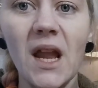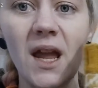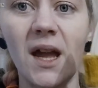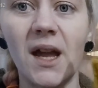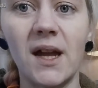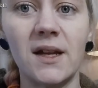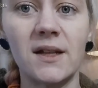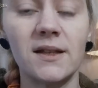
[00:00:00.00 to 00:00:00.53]

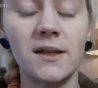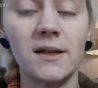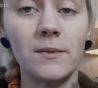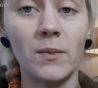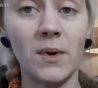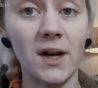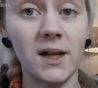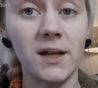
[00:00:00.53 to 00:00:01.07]
and
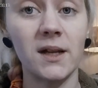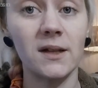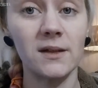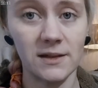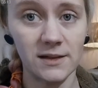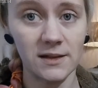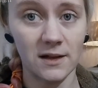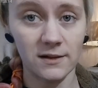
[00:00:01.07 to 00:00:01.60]
my
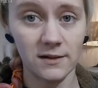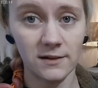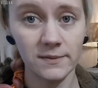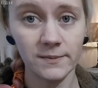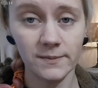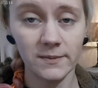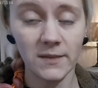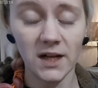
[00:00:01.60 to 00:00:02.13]
son,
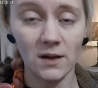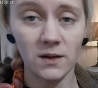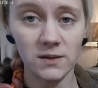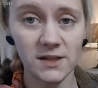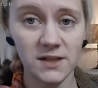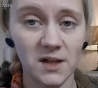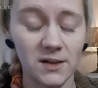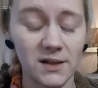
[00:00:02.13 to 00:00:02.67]
my
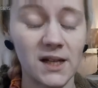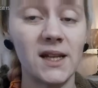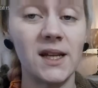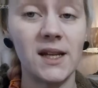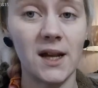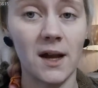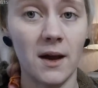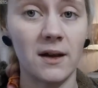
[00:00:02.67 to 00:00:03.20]
older son,
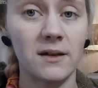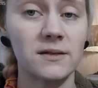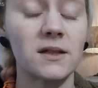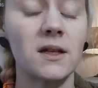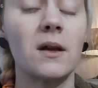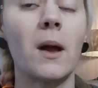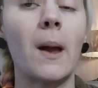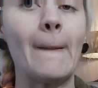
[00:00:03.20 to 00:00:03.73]
he has
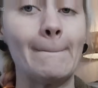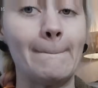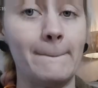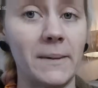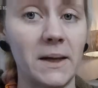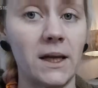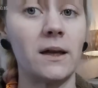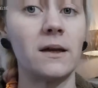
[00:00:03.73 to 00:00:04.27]

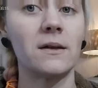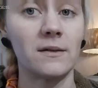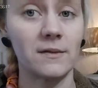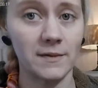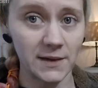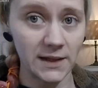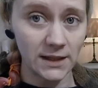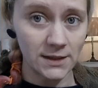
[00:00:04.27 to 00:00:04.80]
big
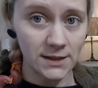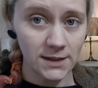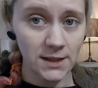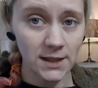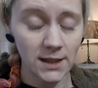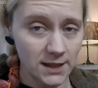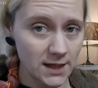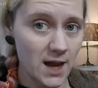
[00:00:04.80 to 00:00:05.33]
feet.
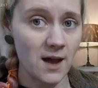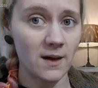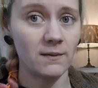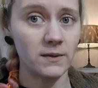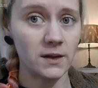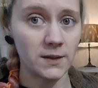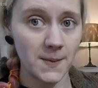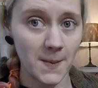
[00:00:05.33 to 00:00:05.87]
He has
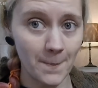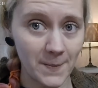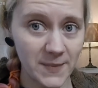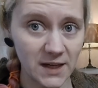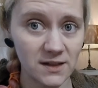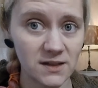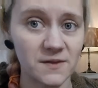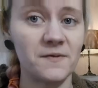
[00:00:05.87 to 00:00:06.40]
the
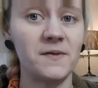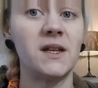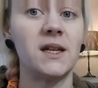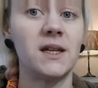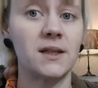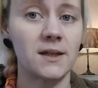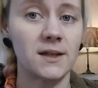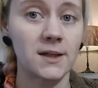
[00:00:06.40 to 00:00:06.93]
biggest
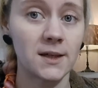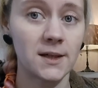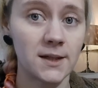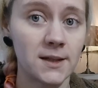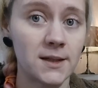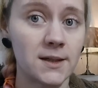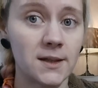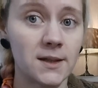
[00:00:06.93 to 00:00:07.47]
feet
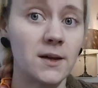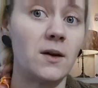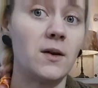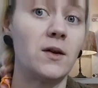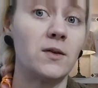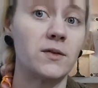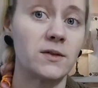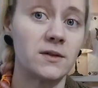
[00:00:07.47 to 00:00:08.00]

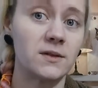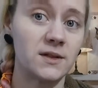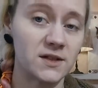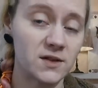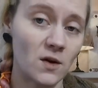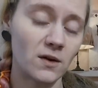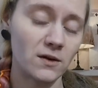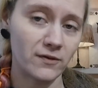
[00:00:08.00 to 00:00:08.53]
on this
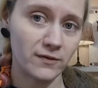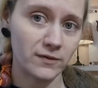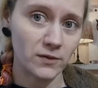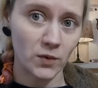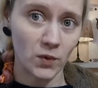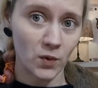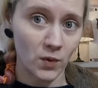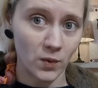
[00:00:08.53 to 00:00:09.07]
whole
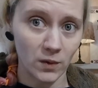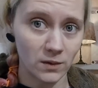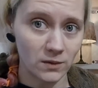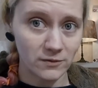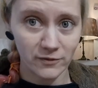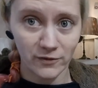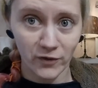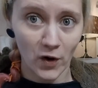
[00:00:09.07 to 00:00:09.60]

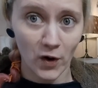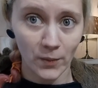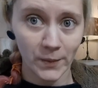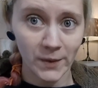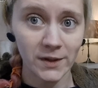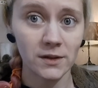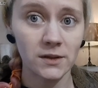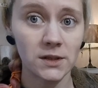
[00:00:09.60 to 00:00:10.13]
farm.
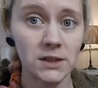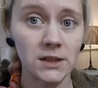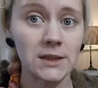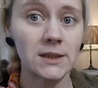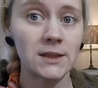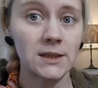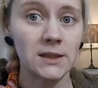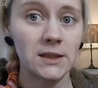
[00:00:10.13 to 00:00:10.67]

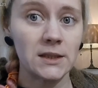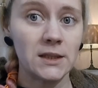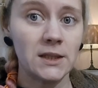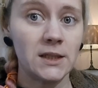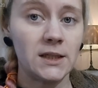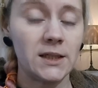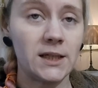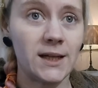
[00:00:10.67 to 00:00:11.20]

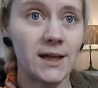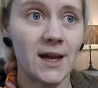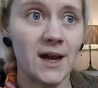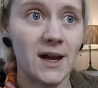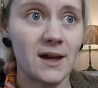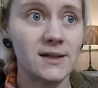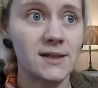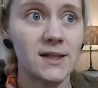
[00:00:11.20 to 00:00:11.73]
He
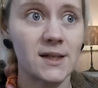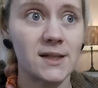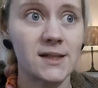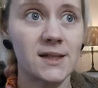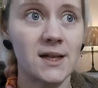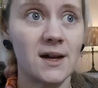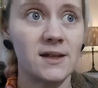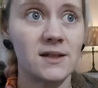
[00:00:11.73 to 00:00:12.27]
has a
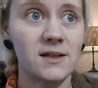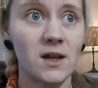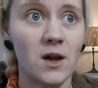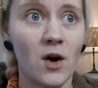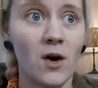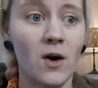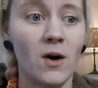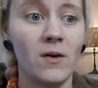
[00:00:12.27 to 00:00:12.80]
size
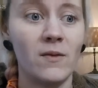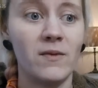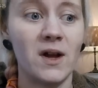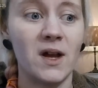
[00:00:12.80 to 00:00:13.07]
of